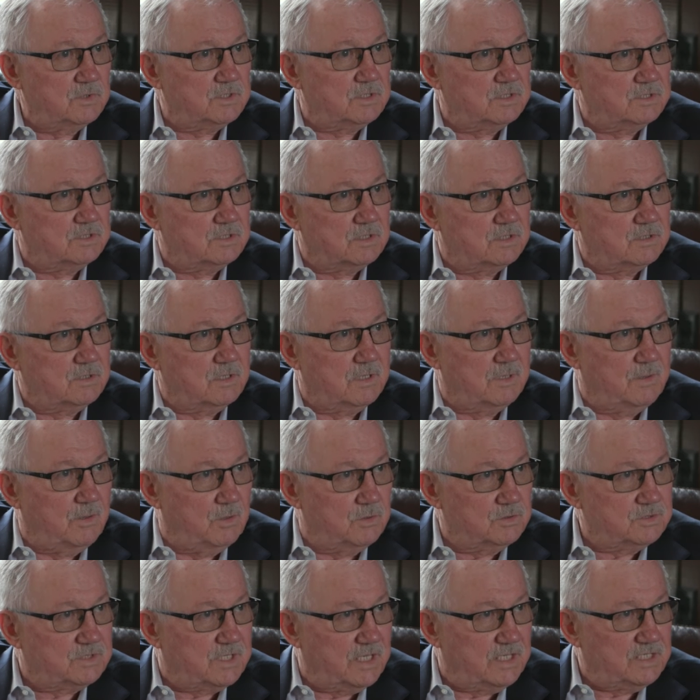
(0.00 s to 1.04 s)
is in
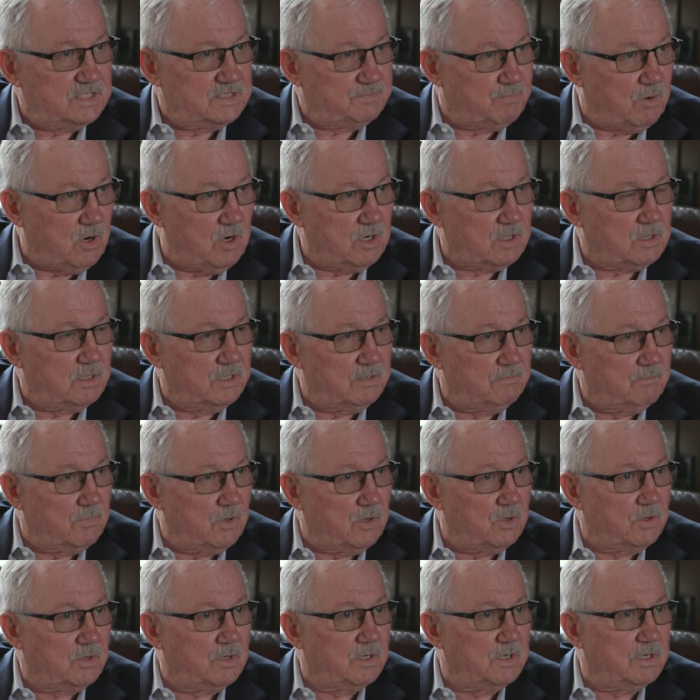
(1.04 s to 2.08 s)
those days sparkling
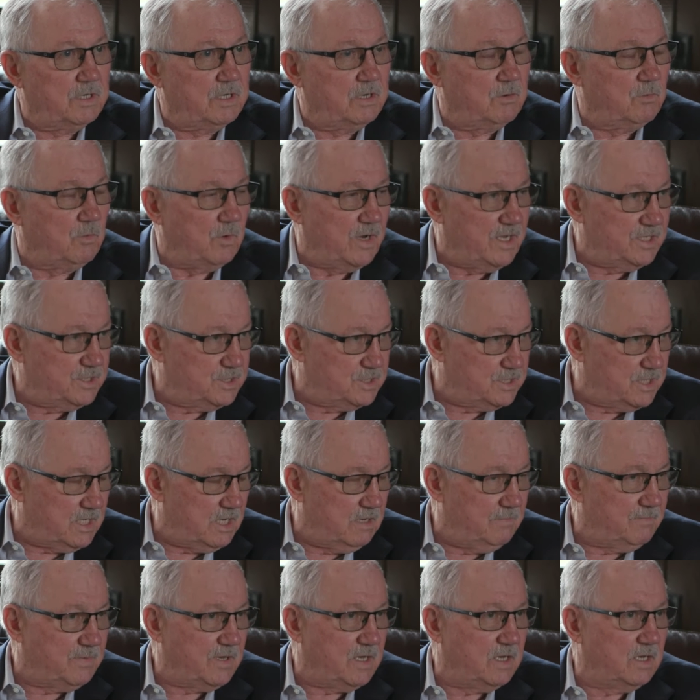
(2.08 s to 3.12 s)
Burgundy, a red
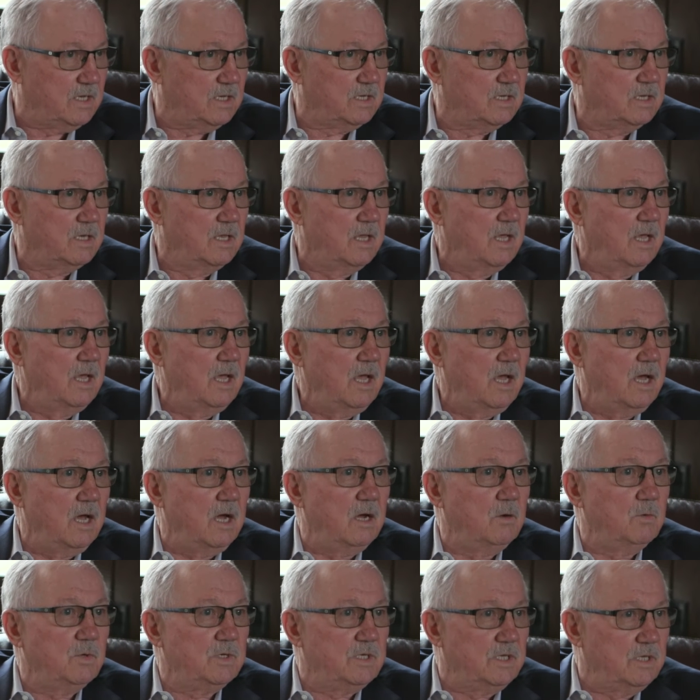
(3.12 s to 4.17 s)
champagne.
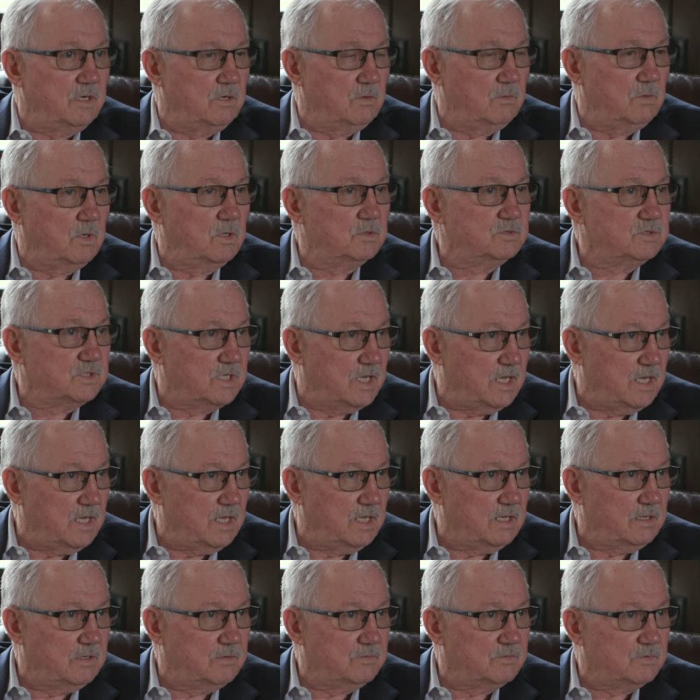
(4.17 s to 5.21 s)
We did a
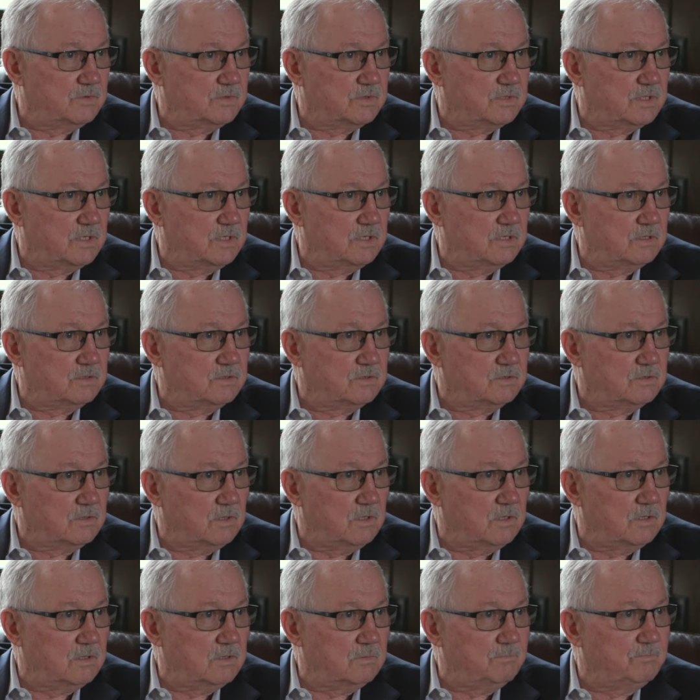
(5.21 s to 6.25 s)
rosé. It was
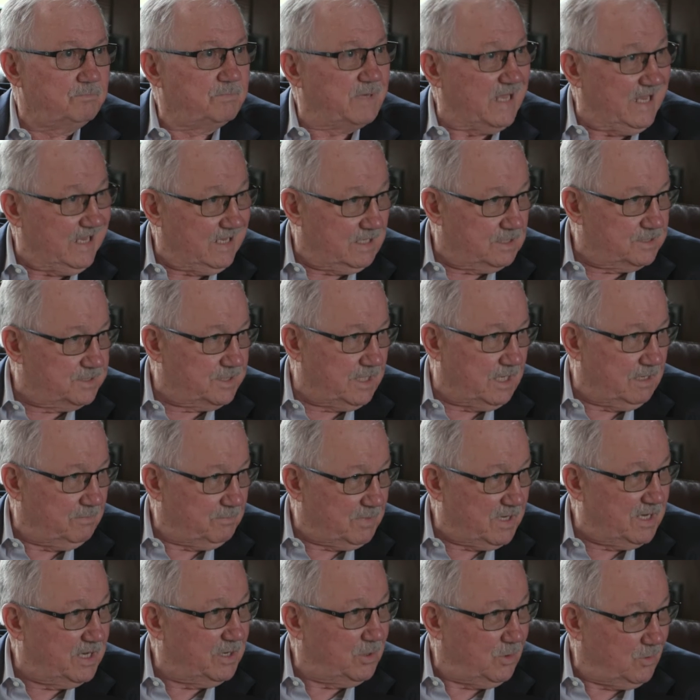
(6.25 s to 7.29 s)
a pink
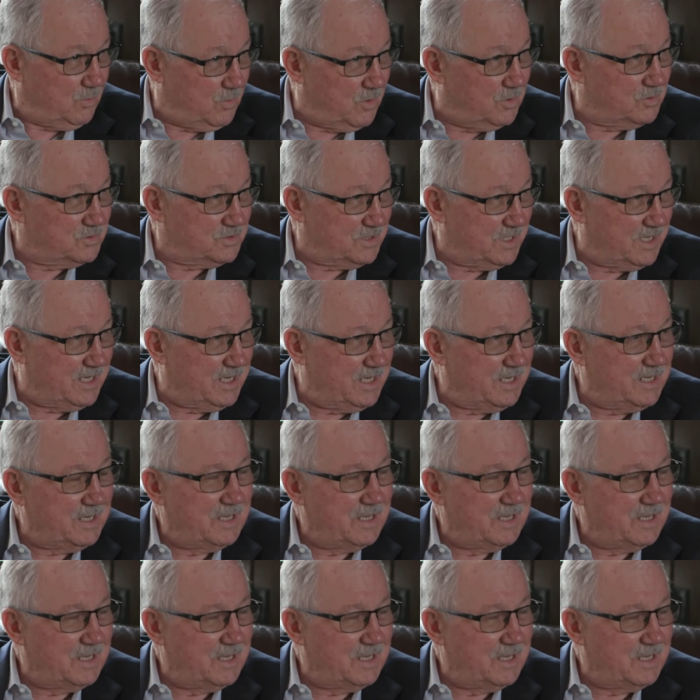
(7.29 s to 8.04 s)
champagne or rosé.